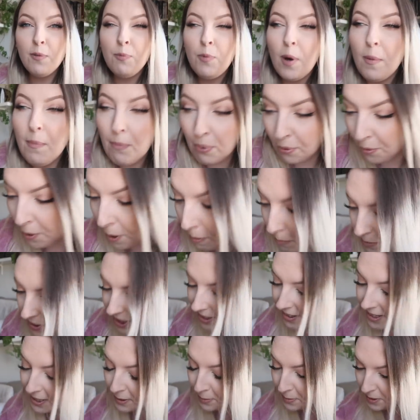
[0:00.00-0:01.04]
with 1 prompt,
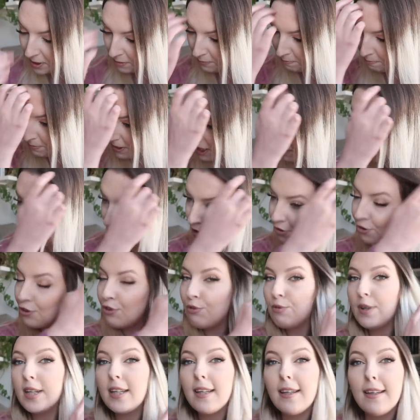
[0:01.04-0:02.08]
and this was a bit of a
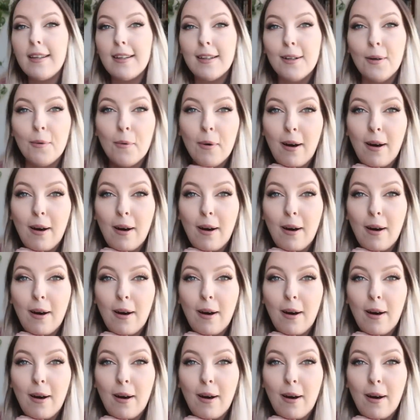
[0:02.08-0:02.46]
trickier